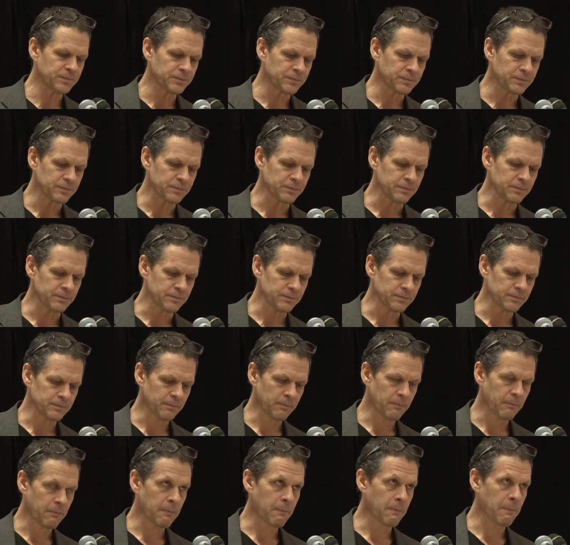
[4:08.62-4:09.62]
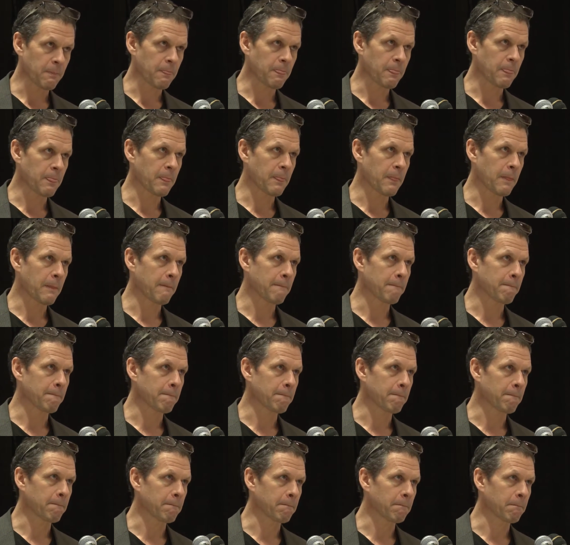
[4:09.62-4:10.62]

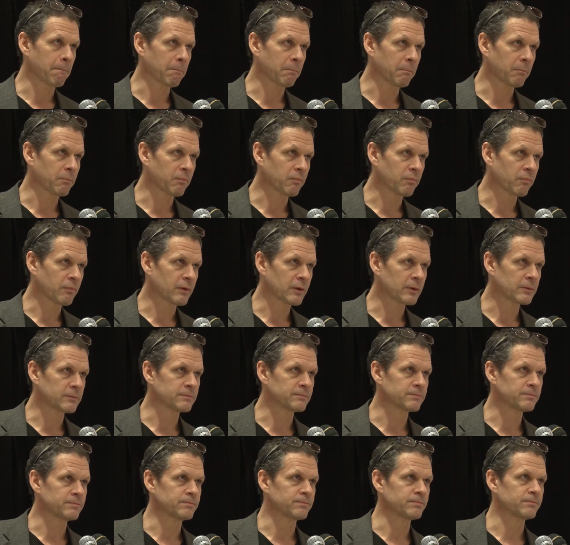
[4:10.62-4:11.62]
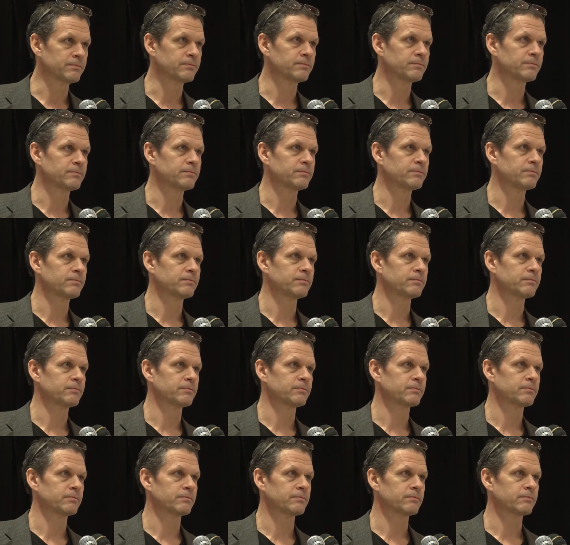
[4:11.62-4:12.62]

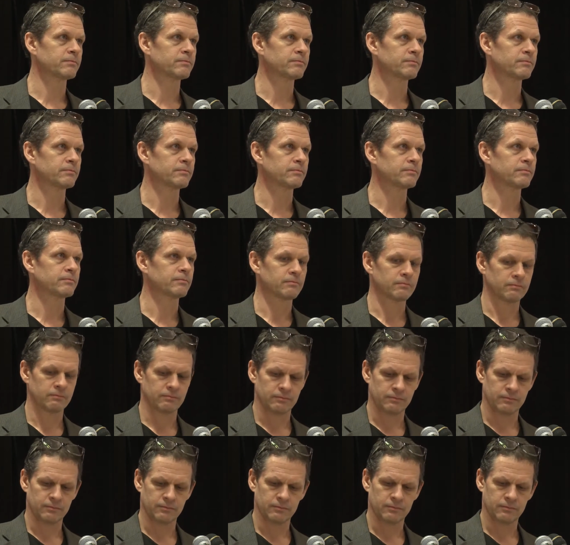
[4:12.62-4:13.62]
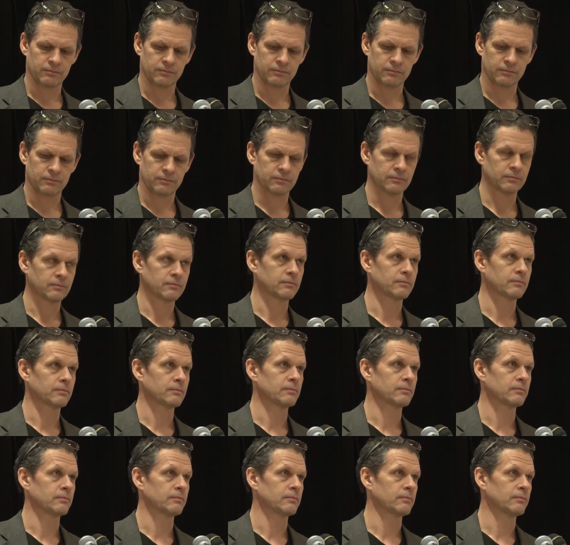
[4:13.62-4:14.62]

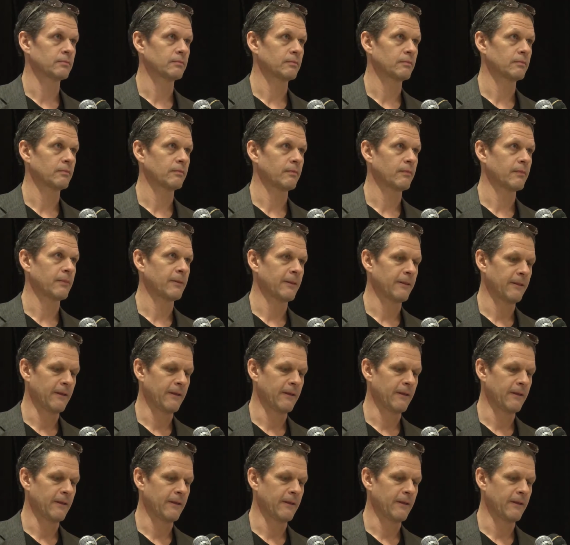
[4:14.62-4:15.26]
[no speech]